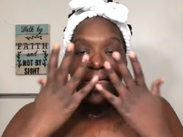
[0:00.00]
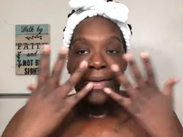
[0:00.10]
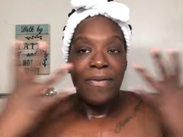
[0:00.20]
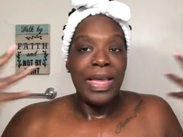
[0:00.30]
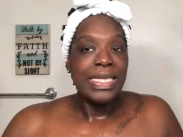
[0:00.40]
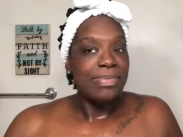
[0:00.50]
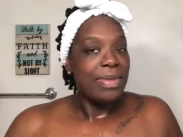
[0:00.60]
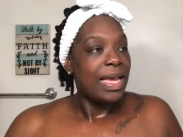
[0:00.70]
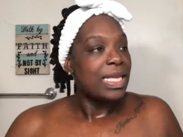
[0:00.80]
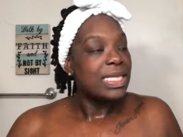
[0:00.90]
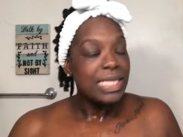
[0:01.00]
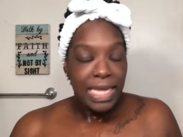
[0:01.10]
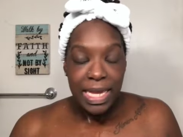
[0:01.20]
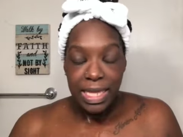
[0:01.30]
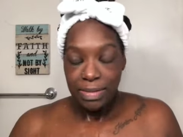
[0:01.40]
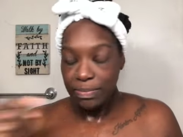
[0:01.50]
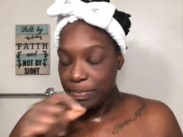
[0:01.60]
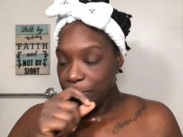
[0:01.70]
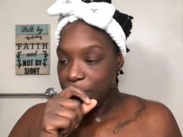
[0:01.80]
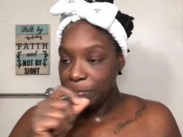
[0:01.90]
Face mask sit
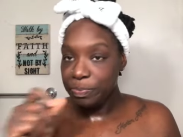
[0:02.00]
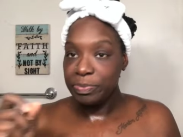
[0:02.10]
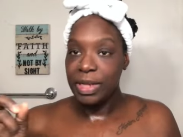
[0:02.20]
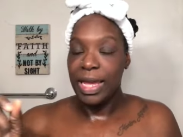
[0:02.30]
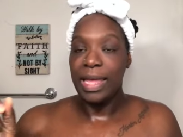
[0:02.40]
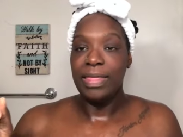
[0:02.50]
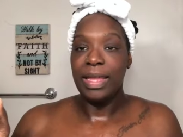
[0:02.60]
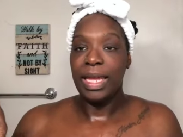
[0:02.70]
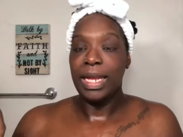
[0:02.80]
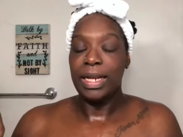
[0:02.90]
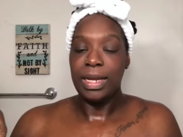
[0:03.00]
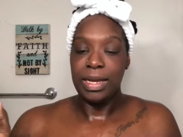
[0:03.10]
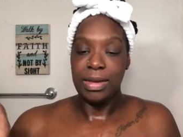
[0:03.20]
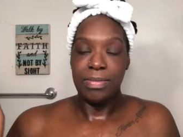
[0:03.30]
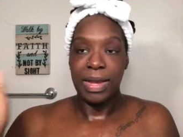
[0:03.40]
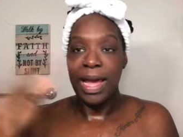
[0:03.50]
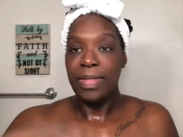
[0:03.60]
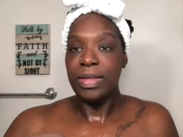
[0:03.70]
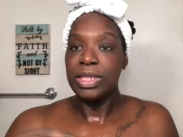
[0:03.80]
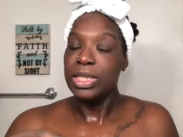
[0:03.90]
and then um, got
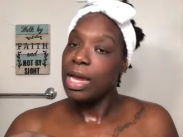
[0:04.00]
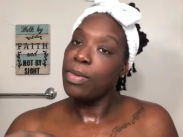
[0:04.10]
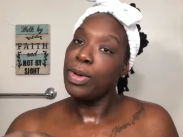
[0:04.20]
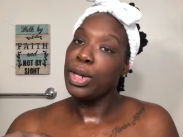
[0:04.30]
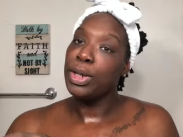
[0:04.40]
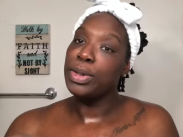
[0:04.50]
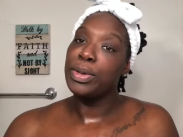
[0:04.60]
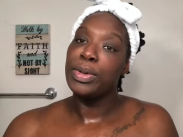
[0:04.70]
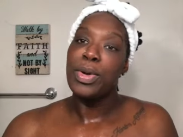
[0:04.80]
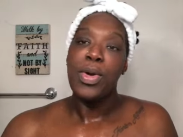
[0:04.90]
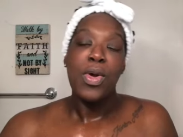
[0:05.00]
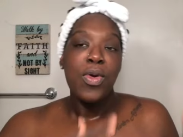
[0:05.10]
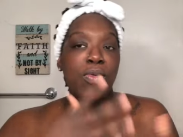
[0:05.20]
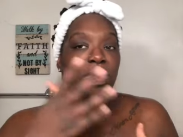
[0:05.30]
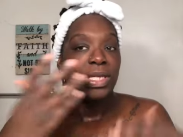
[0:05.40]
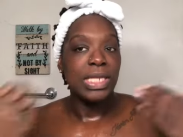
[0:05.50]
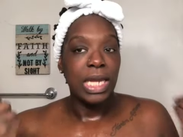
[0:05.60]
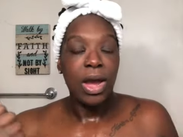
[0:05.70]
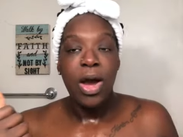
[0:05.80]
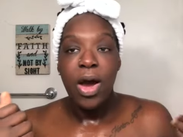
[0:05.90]
in the shower, rinsed
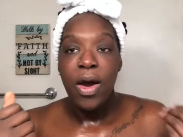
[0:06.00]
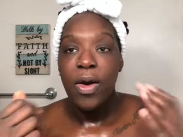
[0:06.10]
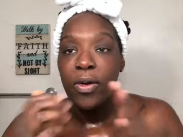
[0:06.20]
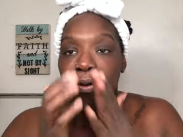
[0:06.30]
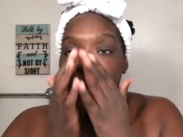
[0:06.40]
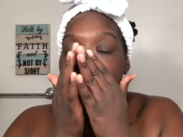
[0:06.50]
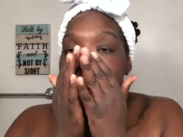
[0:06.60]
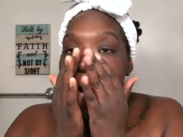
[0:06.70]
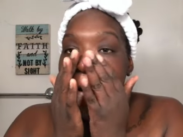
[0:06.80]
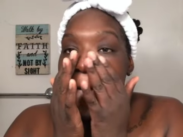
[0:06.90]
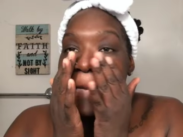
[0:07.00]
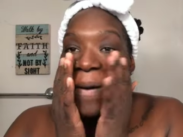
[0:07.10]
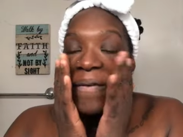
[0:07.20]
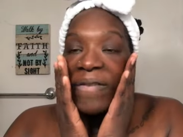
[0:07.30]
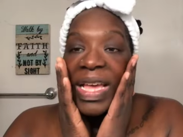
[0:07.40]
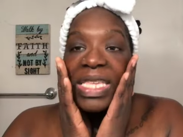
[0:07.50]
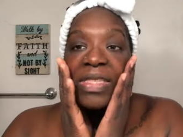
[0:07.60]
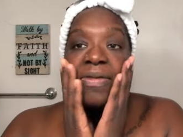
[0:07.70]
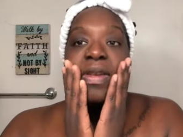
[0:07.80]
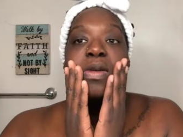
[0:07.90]
it off. My face
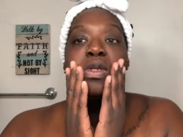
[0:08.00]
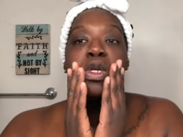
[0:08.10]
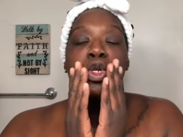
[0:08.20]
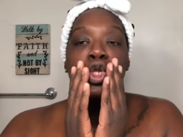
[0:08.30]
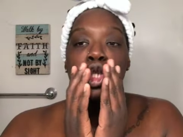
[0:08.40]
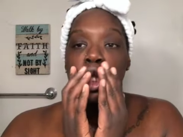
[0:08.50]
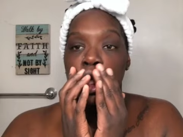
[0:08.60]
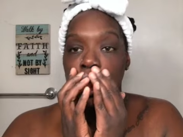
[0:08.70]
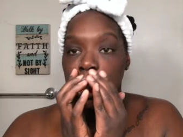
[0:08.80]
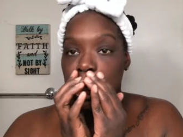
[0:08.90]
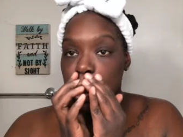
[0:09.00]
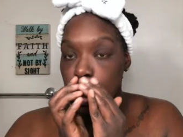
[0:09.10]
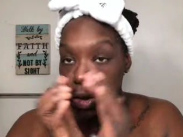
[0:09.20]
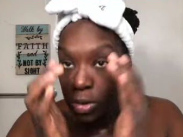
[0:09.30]
feels so